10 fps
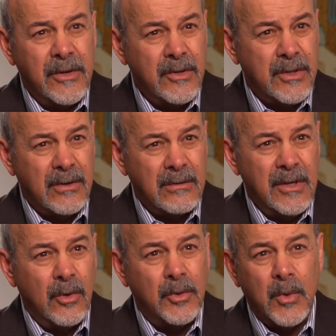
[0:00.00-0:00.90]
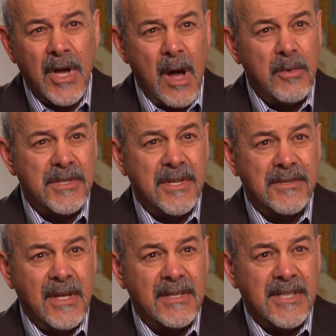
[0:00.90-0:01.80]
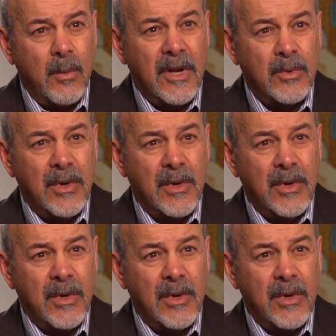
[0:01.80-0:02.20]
future, you know, to accomplish the things they want to